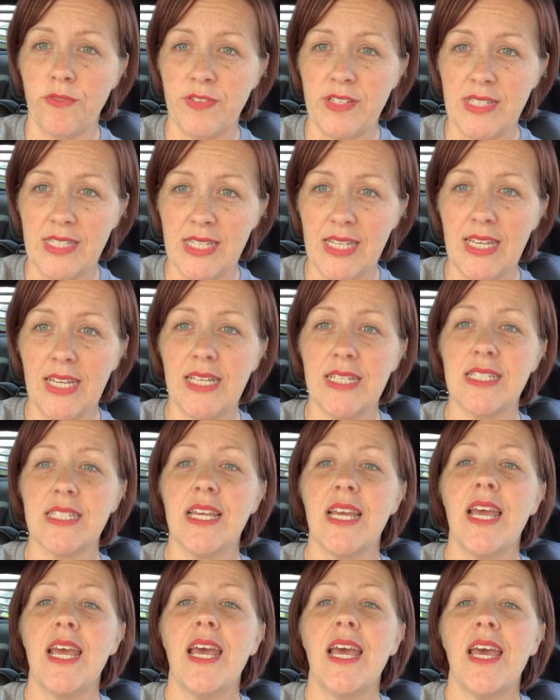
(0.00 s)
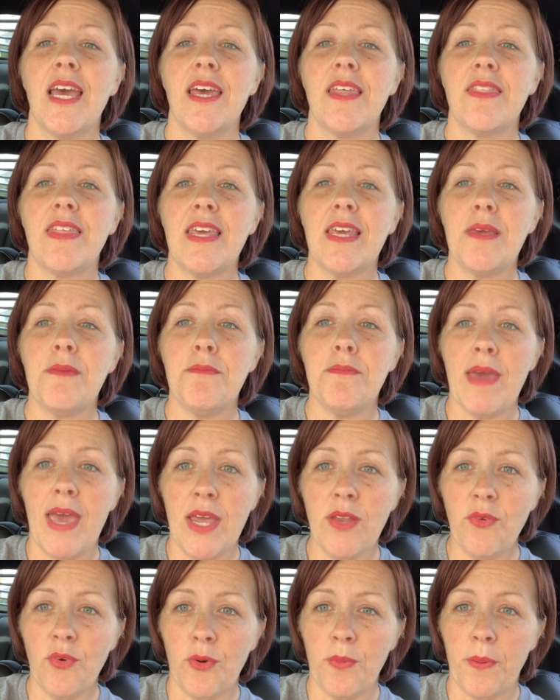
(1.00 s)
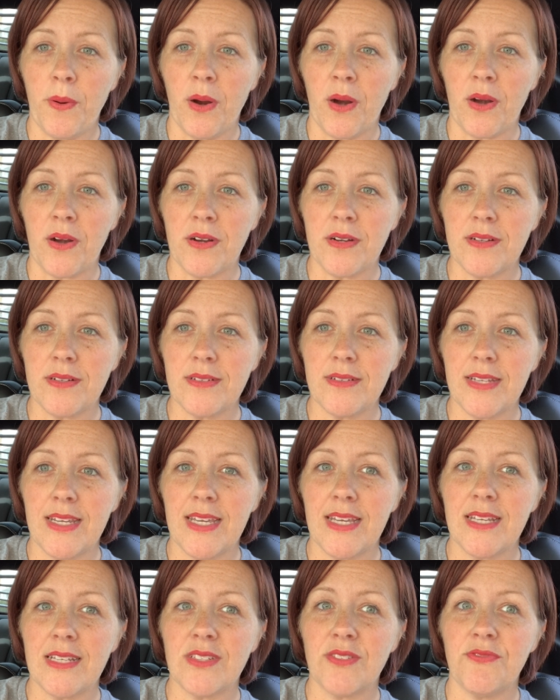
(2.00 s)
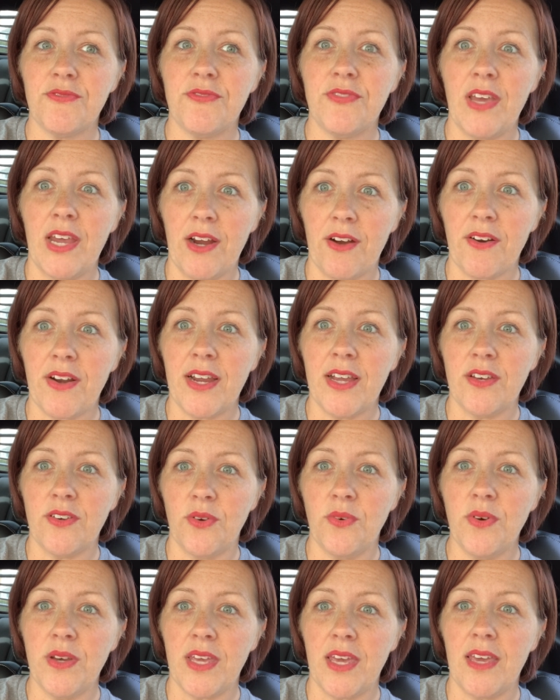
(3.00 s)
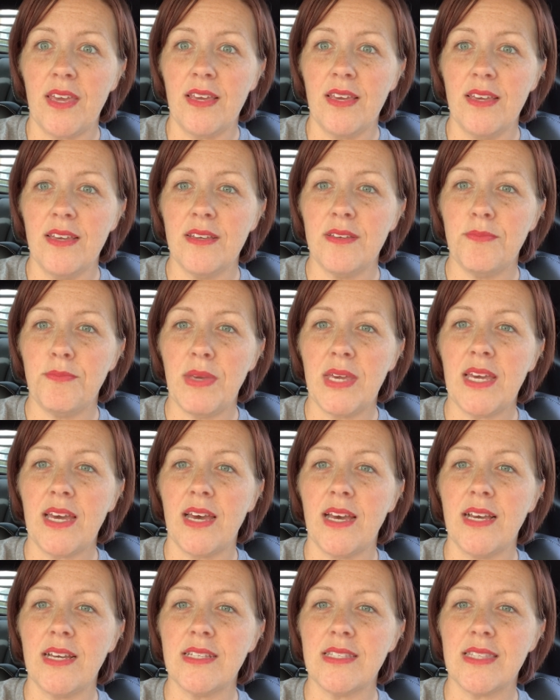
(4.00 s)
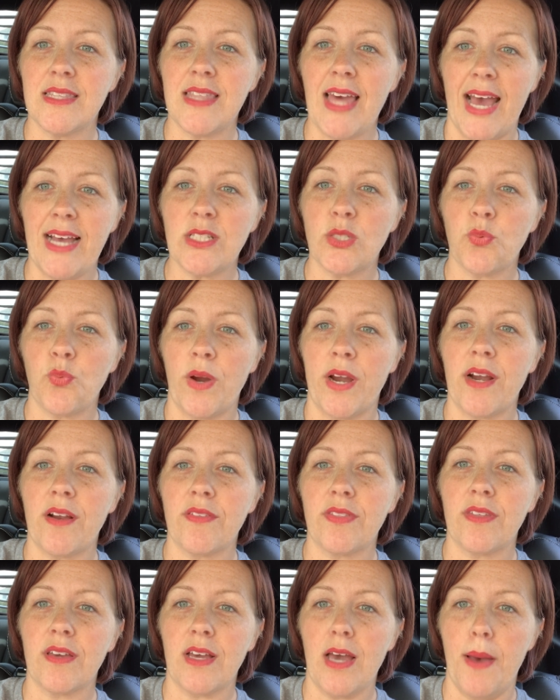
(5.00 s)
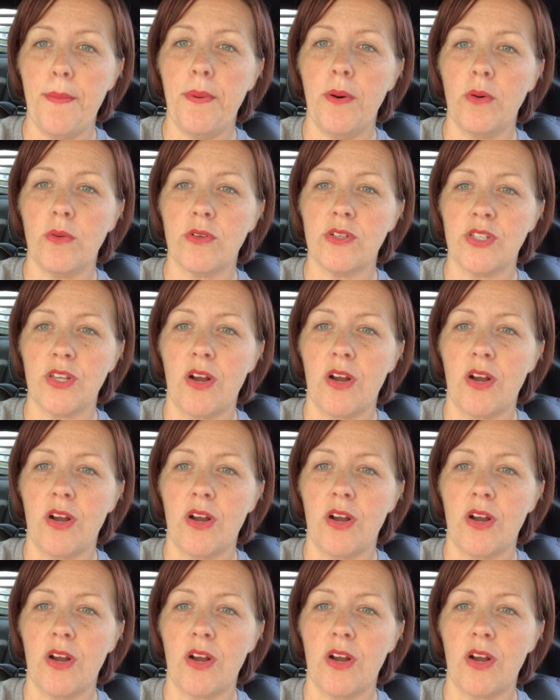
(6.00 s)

V6, the manual part is very annoying because that's where the cup holders